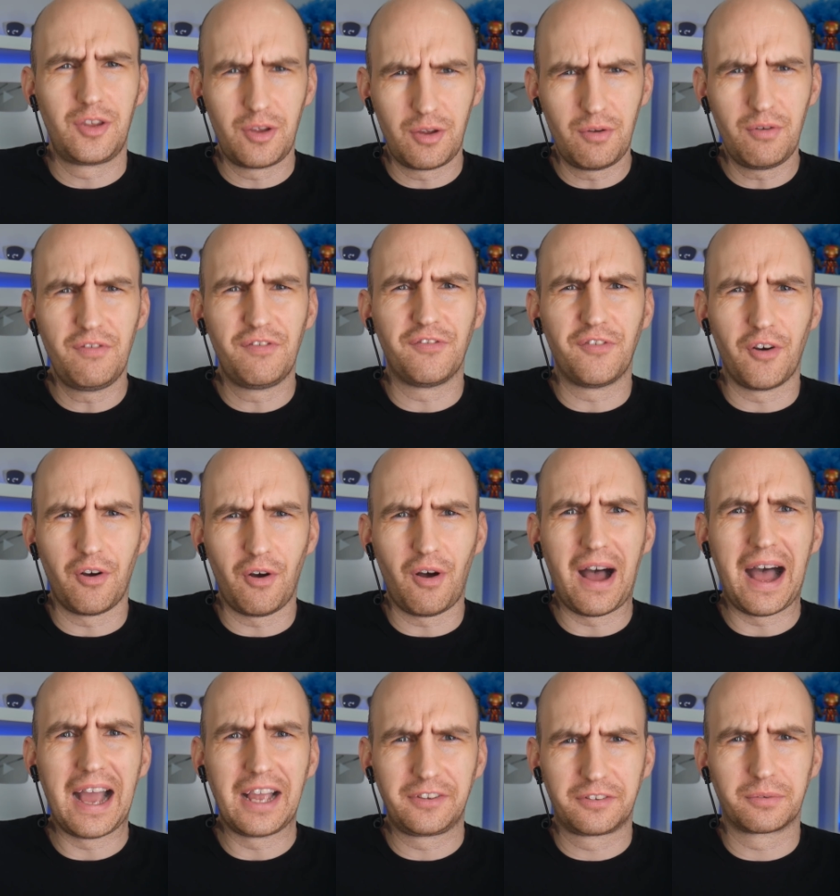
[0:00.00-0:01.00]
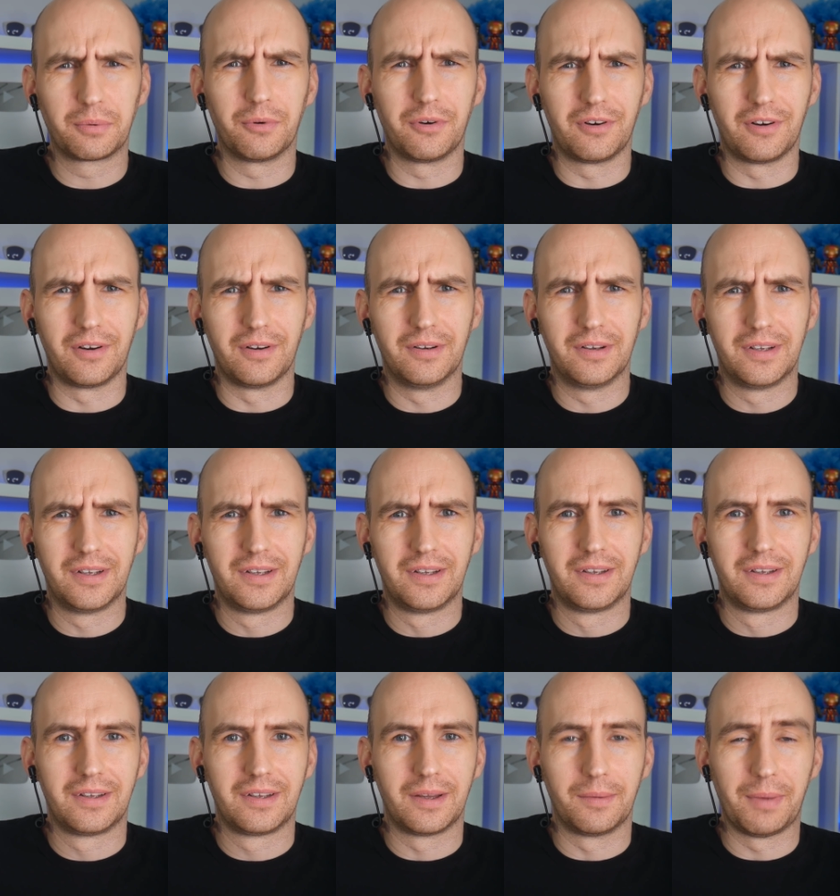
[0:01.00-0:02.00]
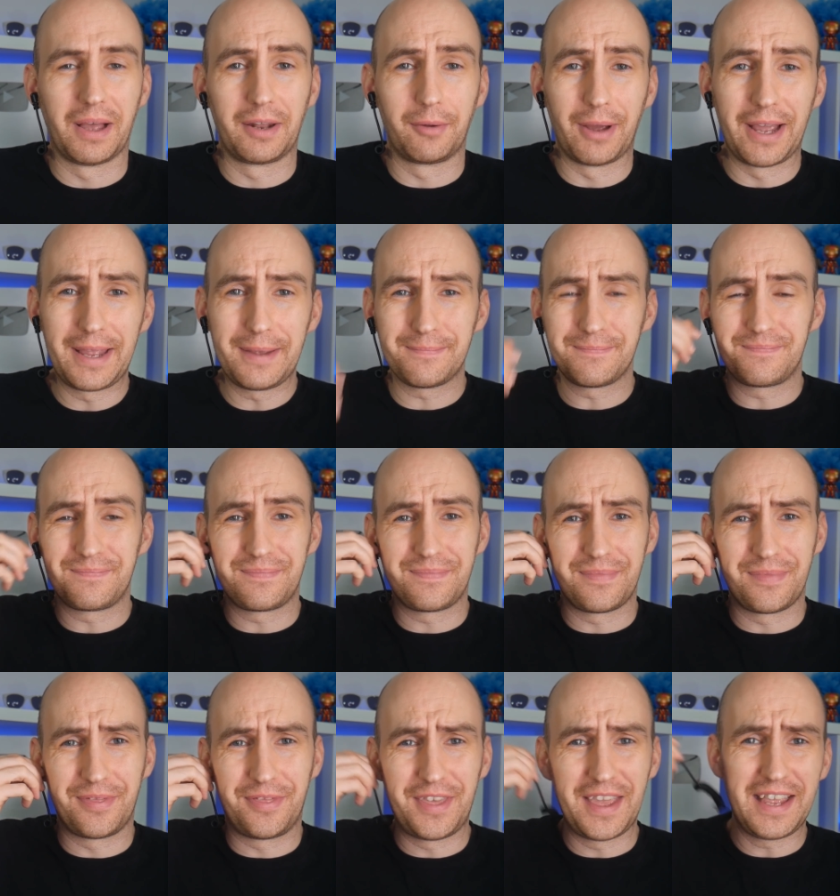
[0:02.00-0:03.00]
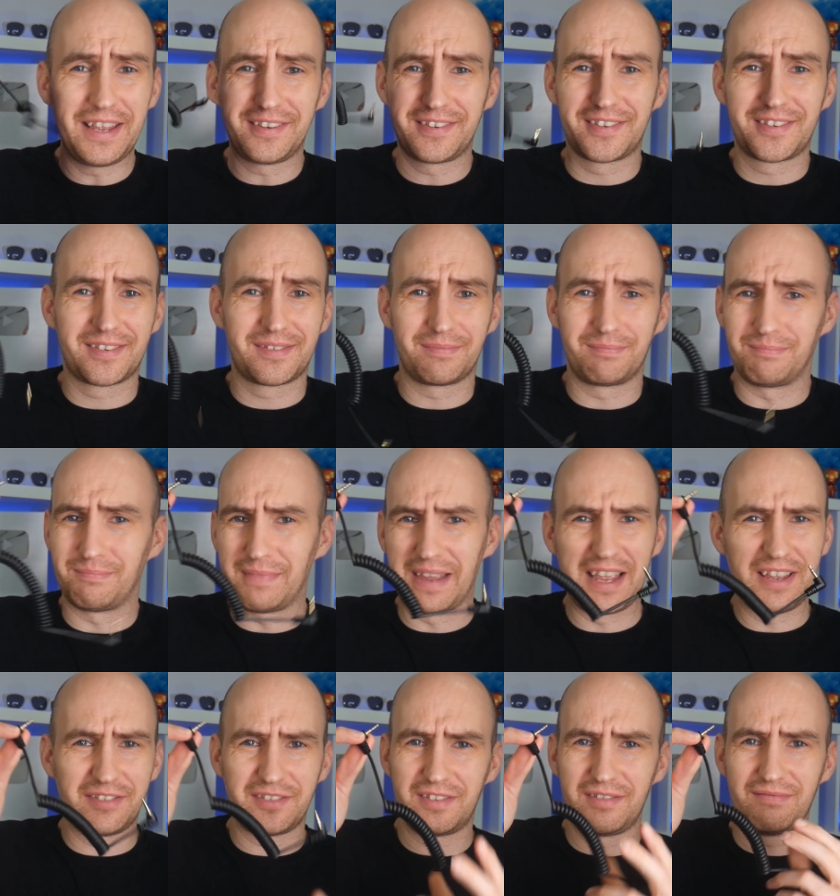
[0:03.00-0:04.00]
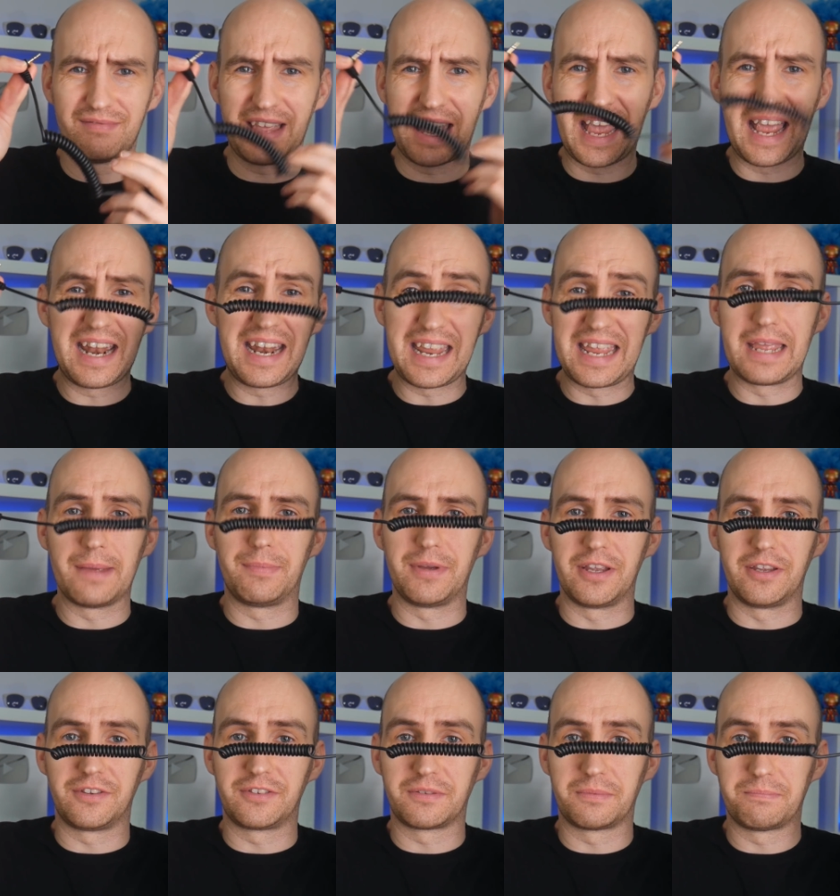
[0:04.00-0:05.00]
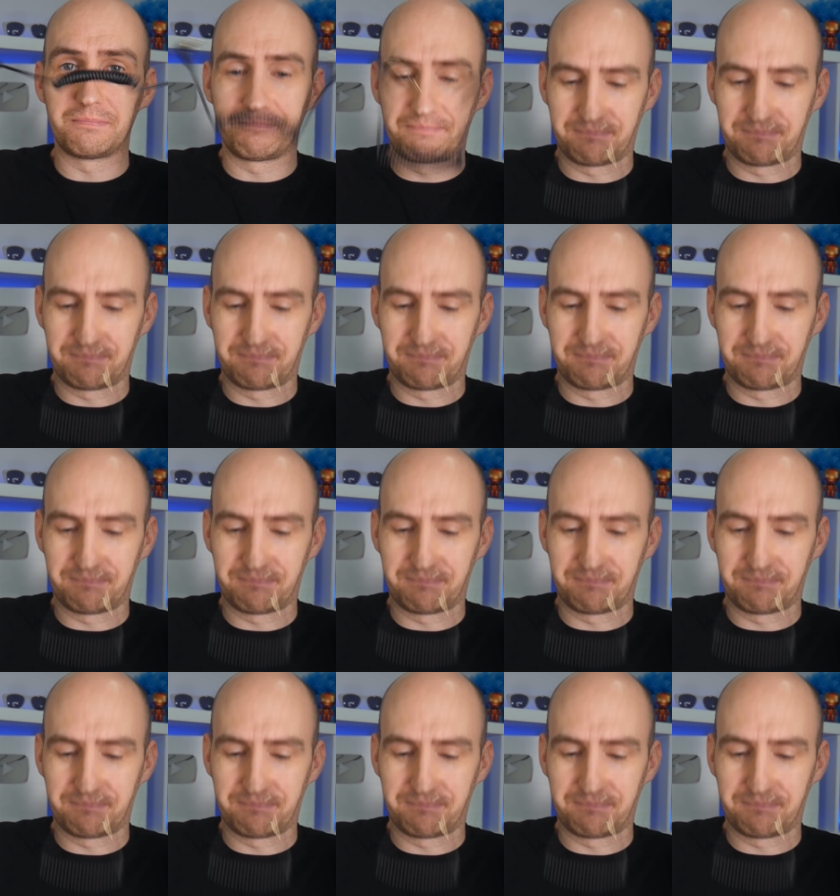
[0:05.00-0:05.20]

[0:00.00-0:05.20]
you thought I swore. by the way, this isn't an earpiece.